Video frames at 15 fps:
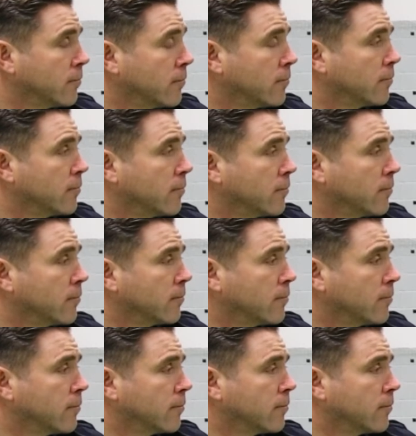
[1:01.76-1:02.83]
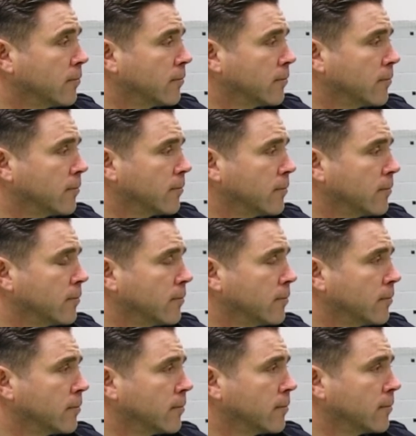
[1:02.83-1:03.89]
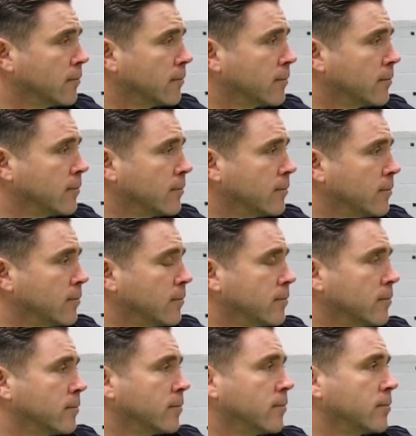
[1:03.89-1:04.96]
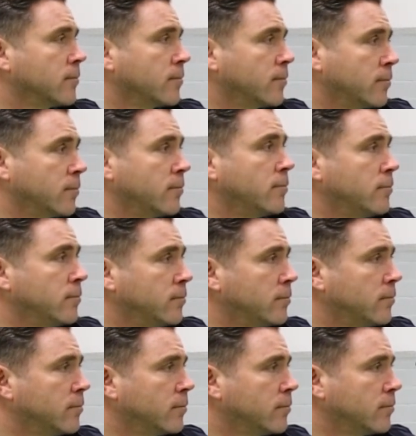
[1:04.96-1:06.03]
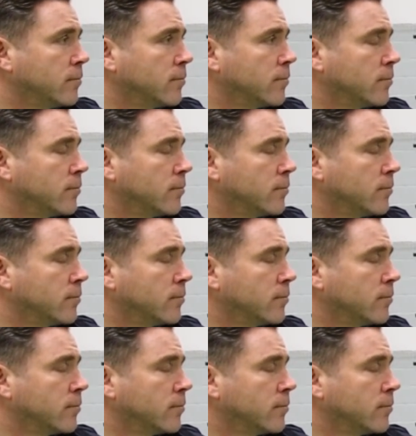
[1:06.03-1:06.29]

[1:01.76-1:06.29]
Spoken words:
(silent)